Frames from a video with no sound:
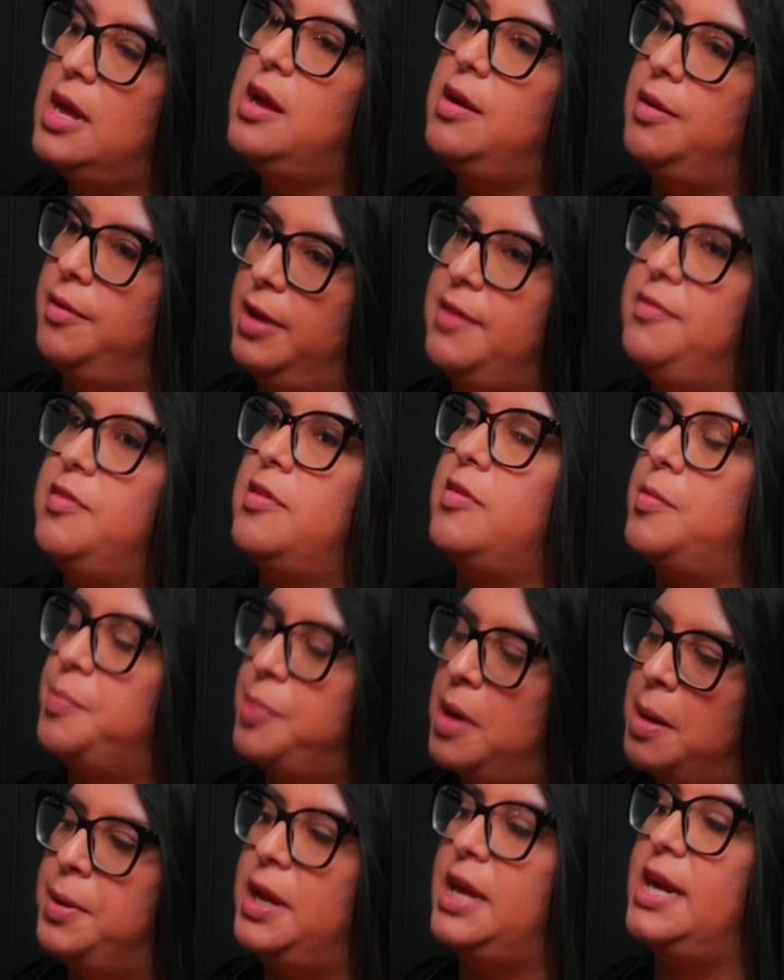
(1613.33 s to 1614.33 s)
It gives us a
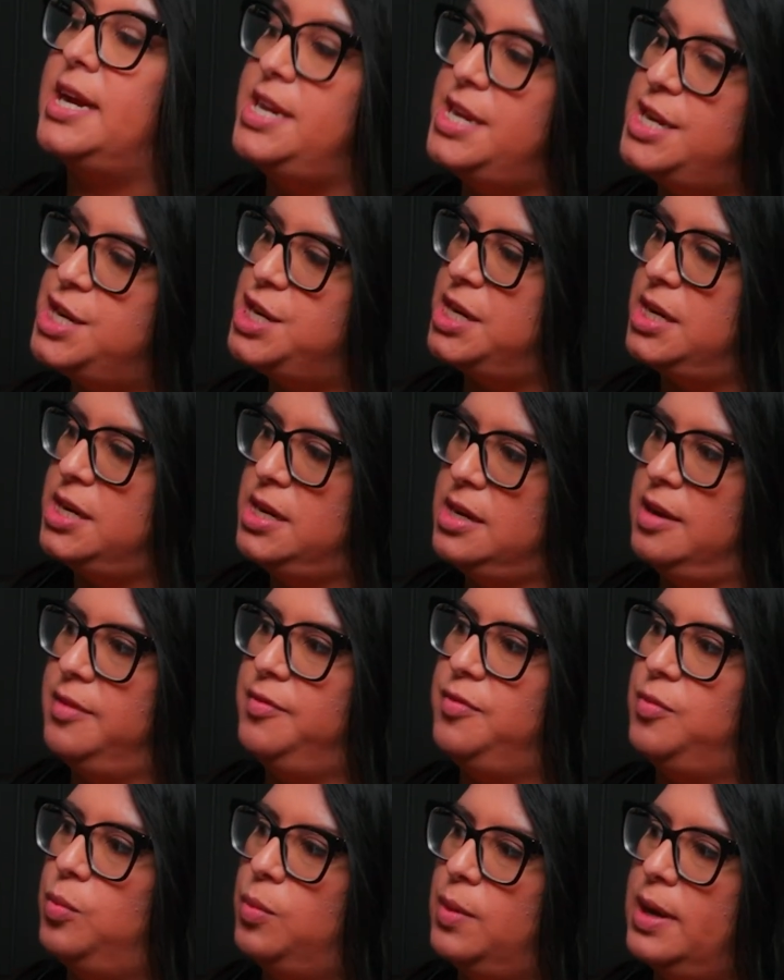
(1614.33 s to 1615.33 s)
property condition of
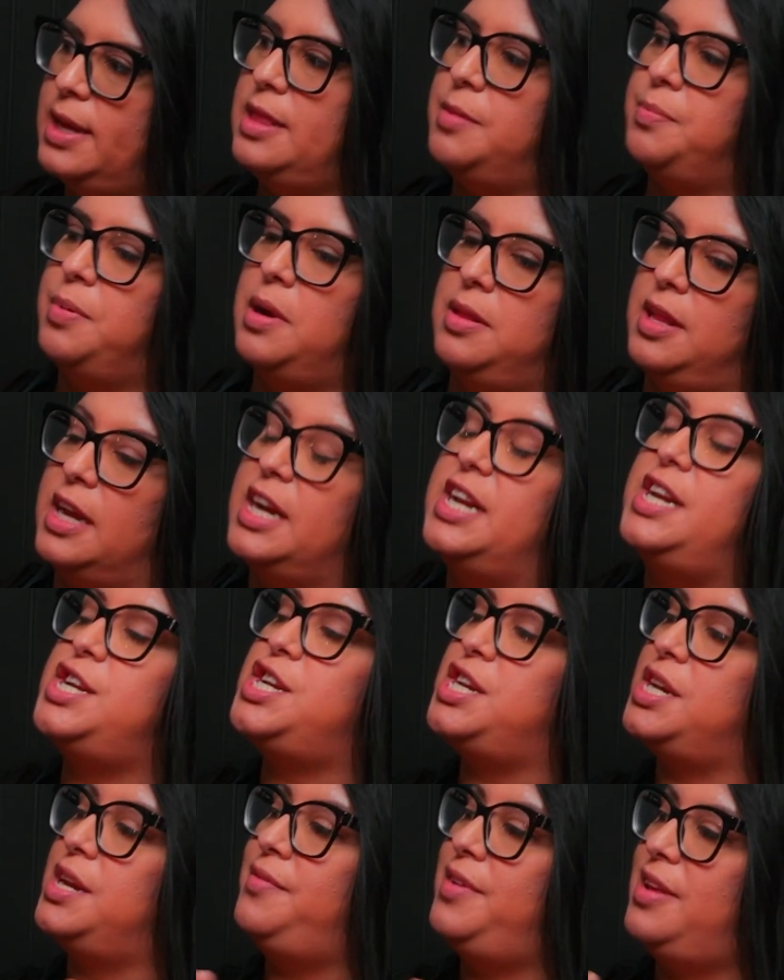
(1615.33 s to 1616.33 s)
what the
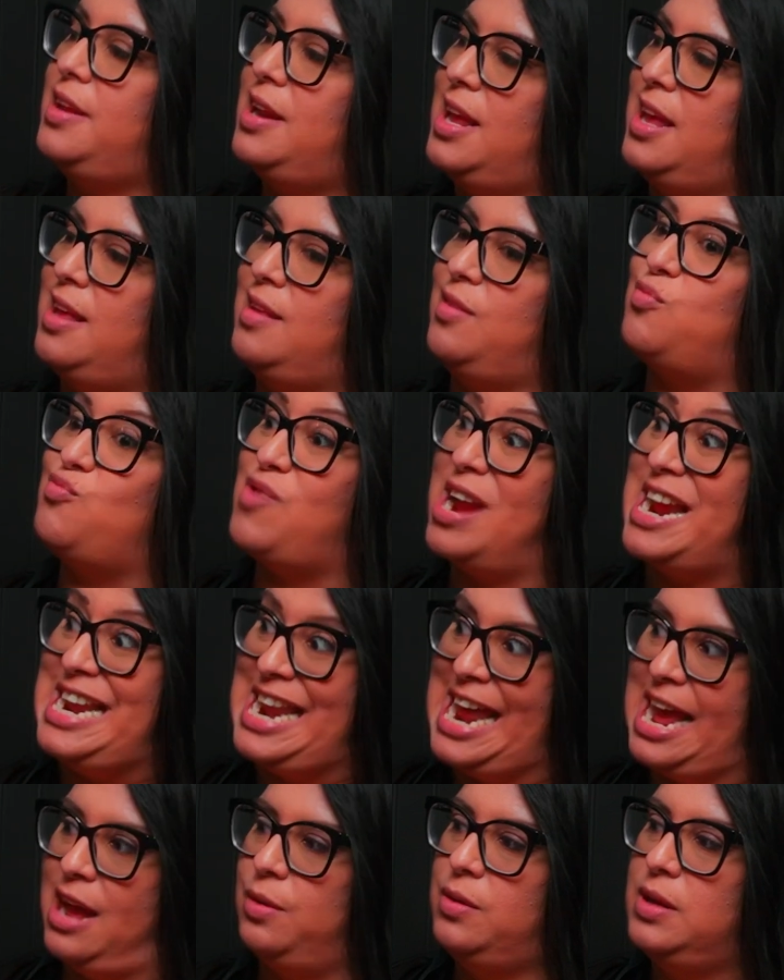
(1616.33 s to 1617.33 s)
condition of it is right
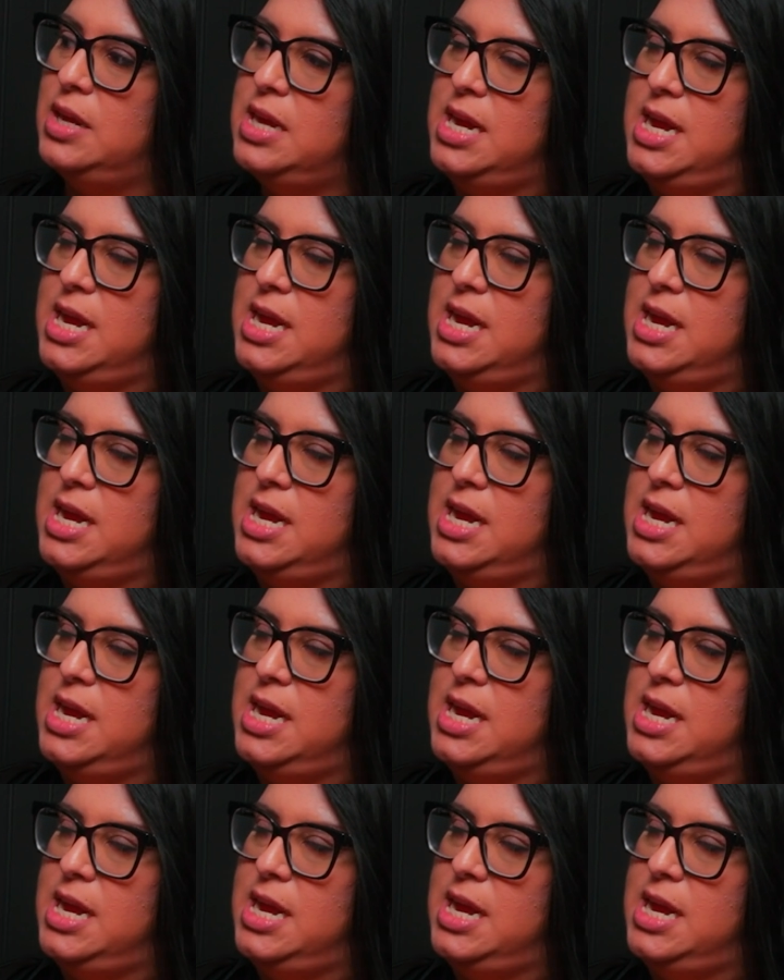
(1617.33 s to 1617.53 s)
now.